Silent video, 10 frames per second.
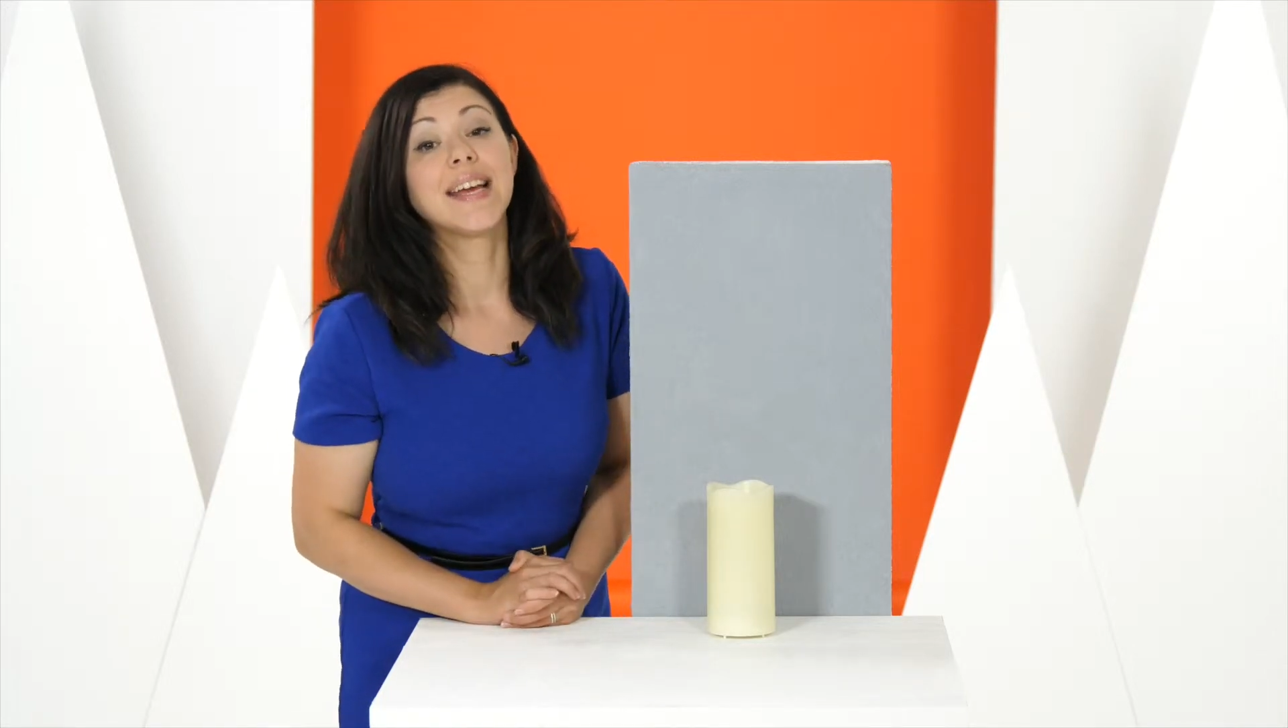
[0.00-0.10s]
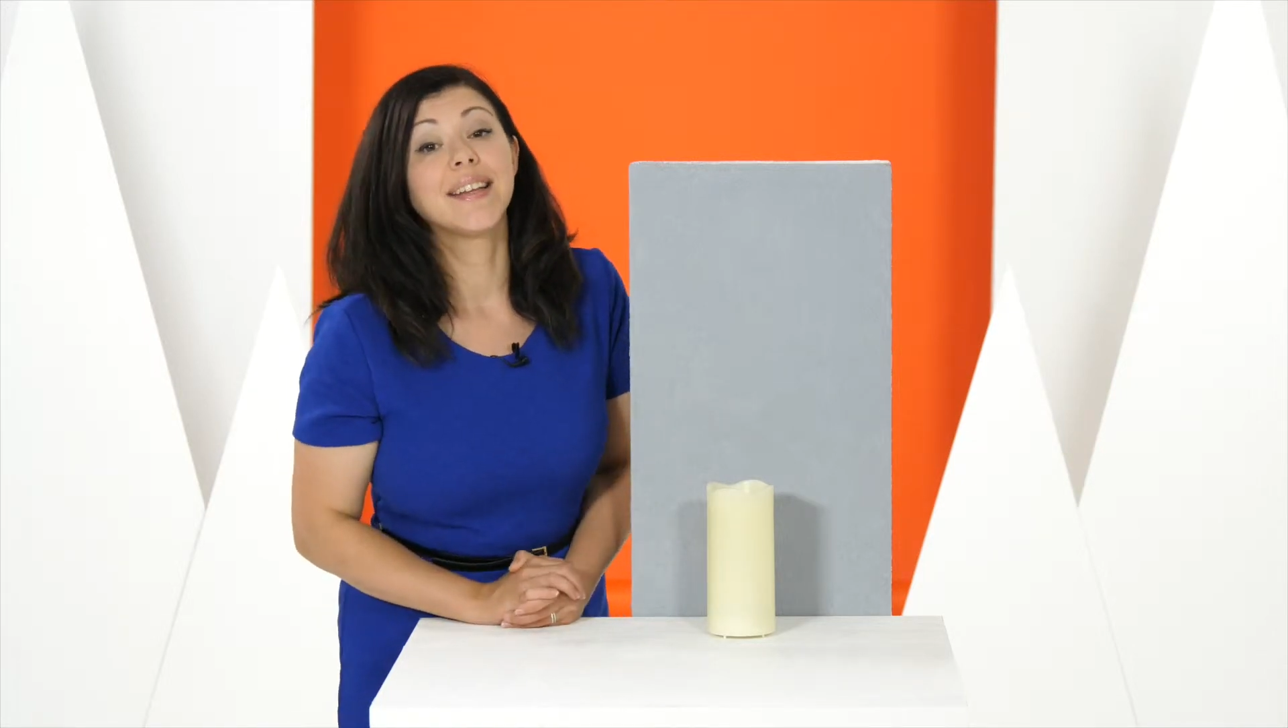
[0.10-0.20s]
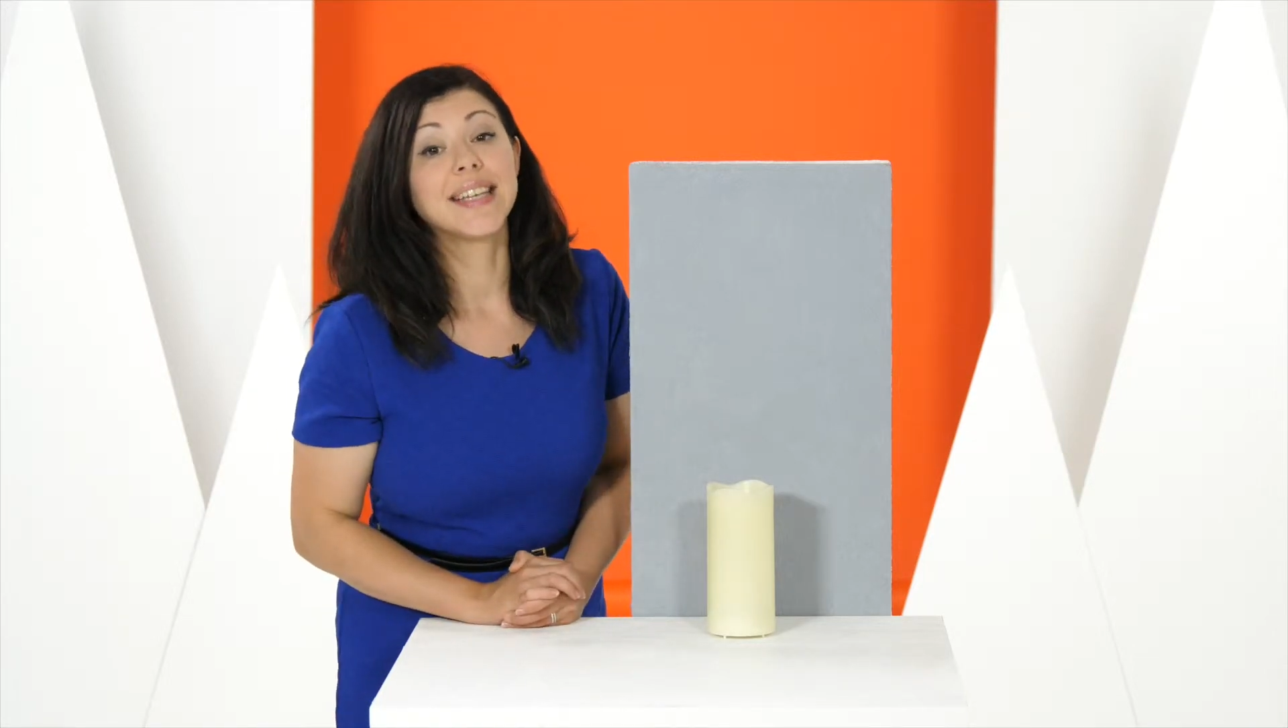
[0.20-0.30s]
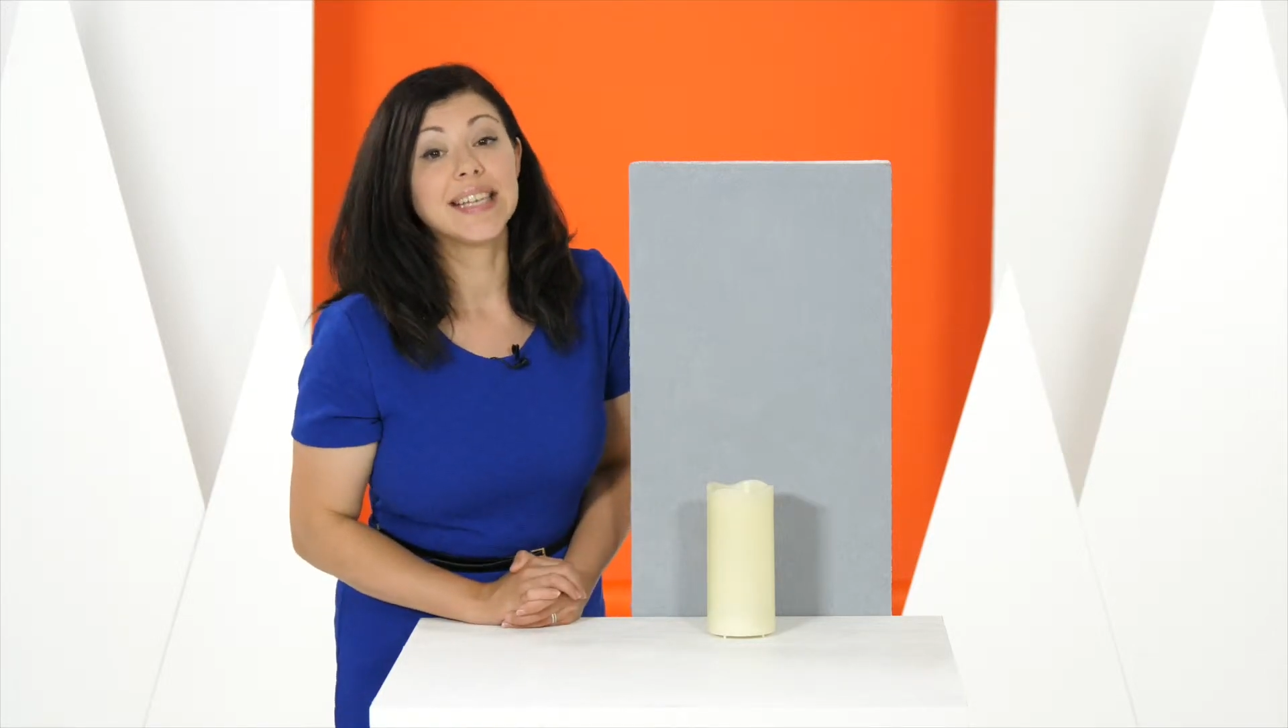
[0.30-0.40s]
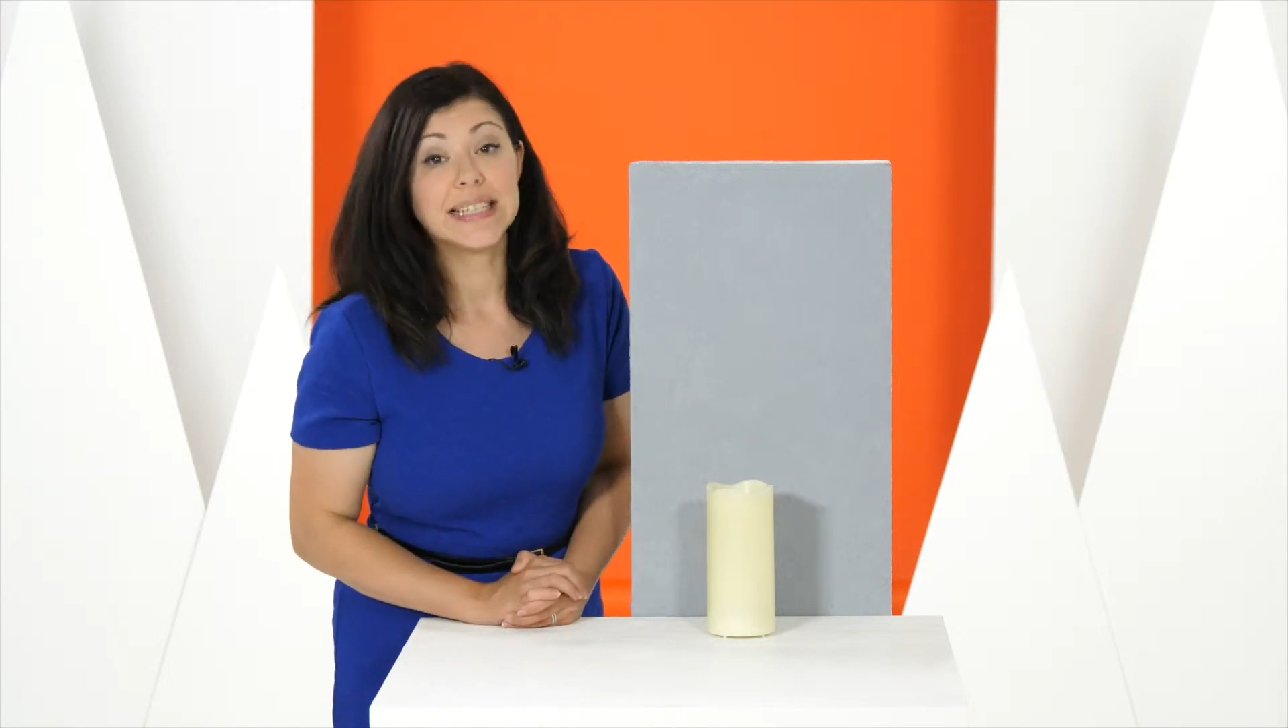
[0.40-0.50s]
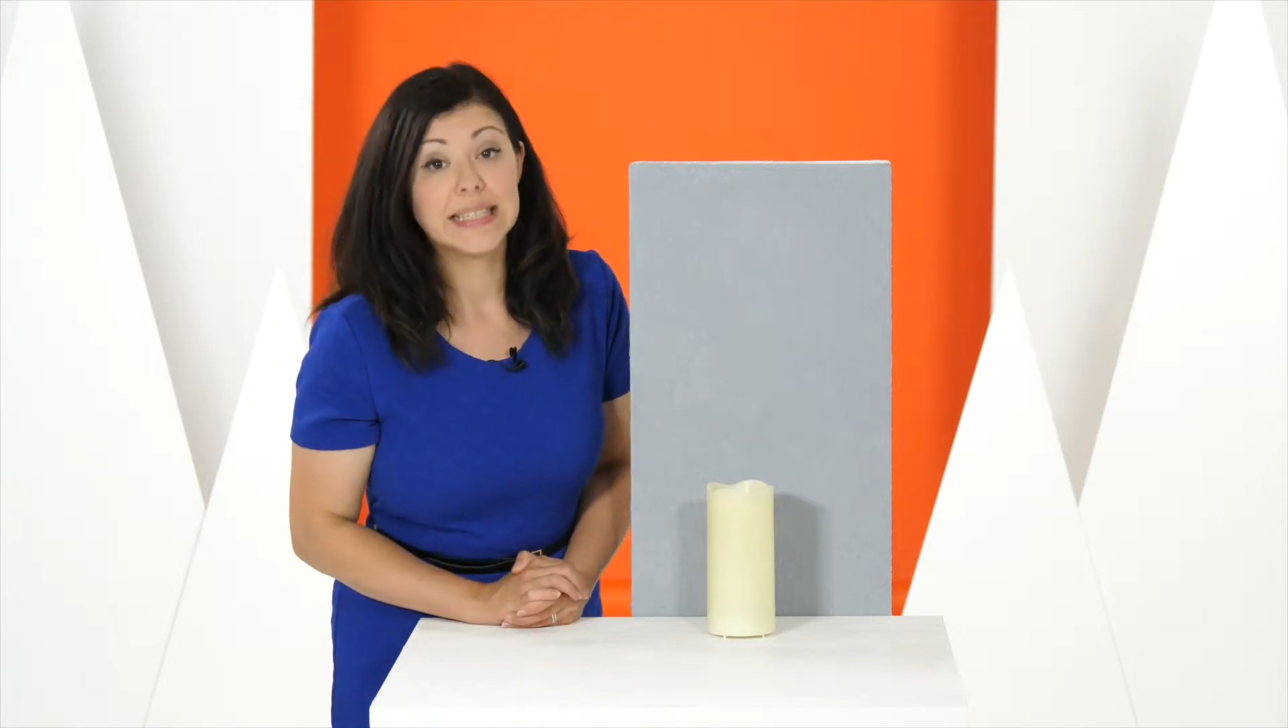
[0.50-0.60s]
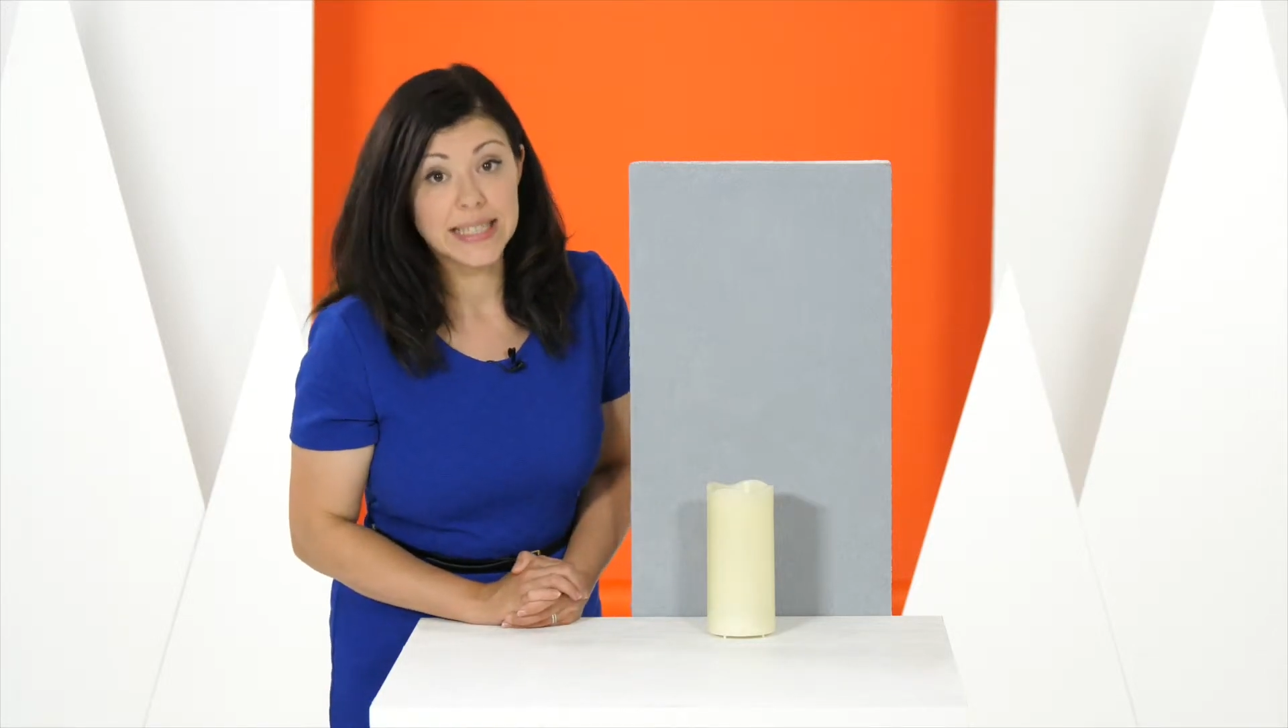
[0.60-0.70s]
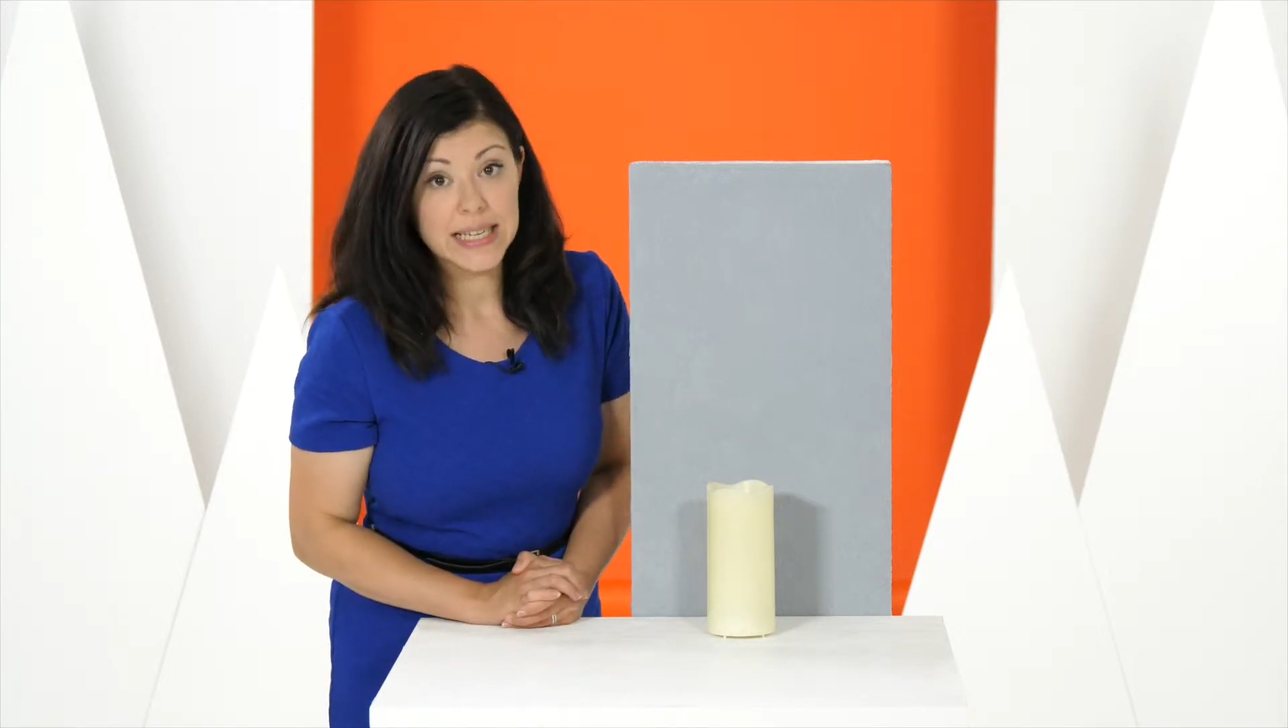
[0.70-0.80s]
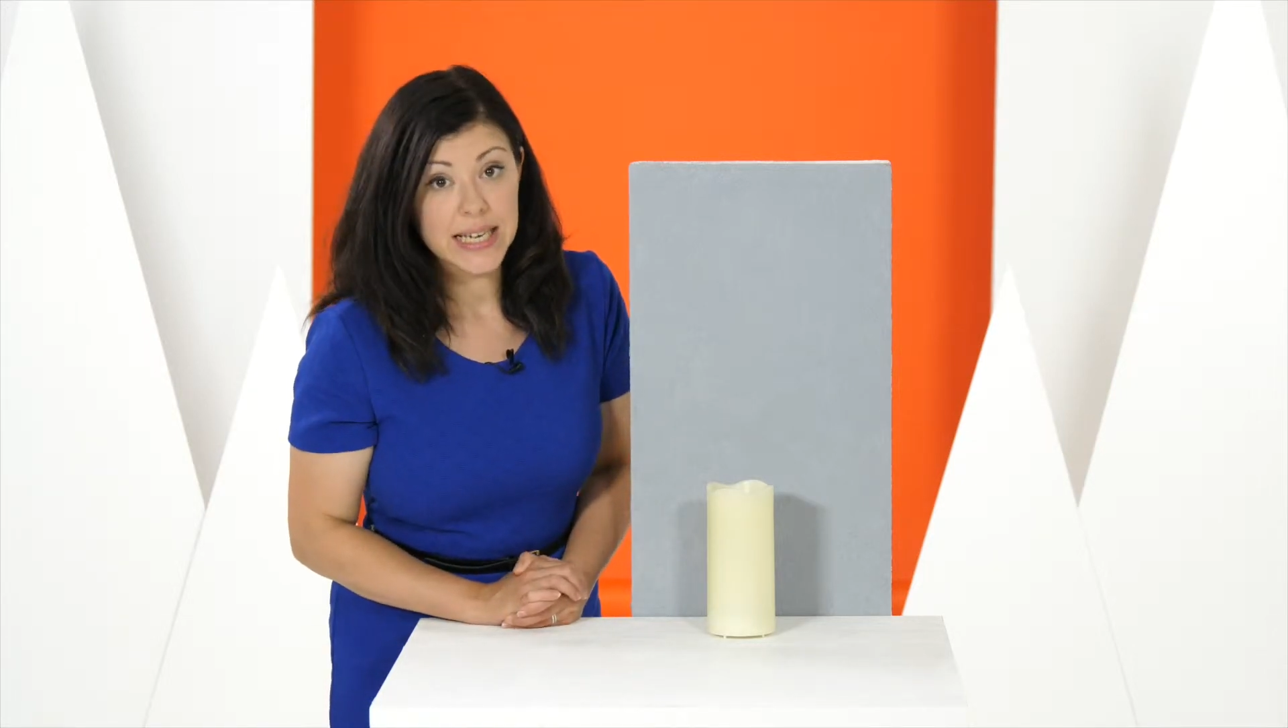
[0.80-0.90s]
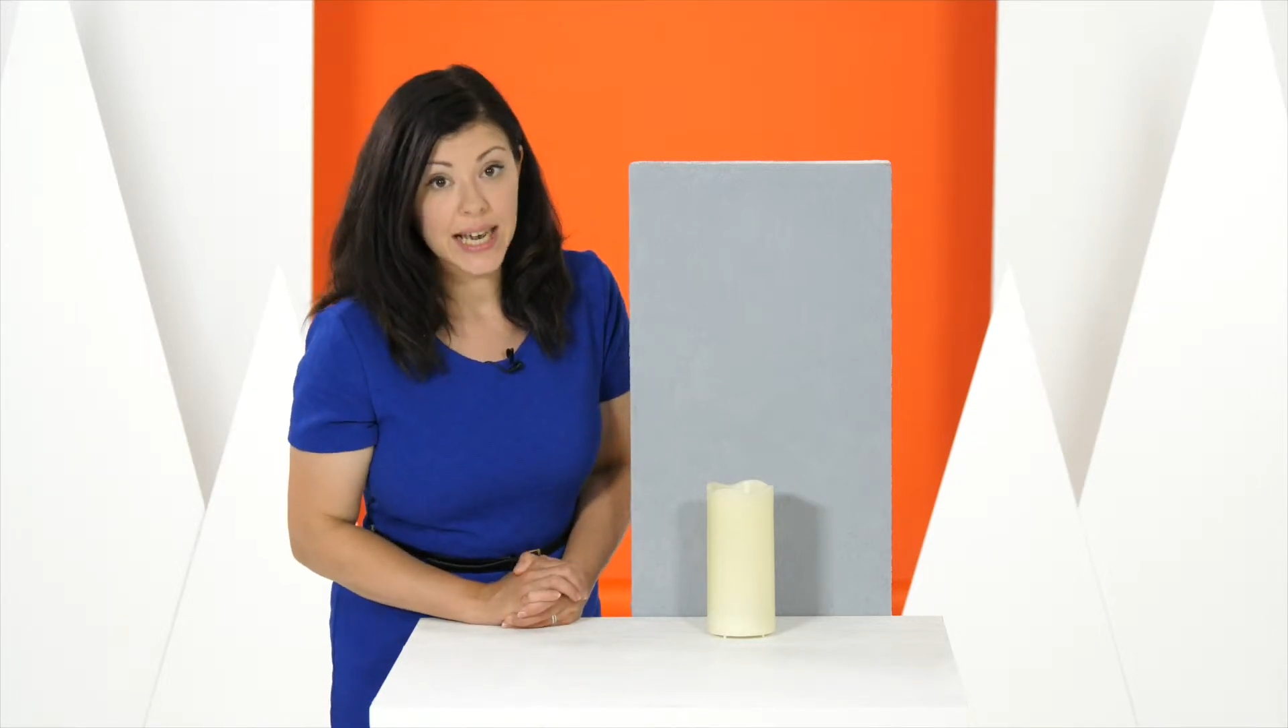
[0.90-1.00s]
LED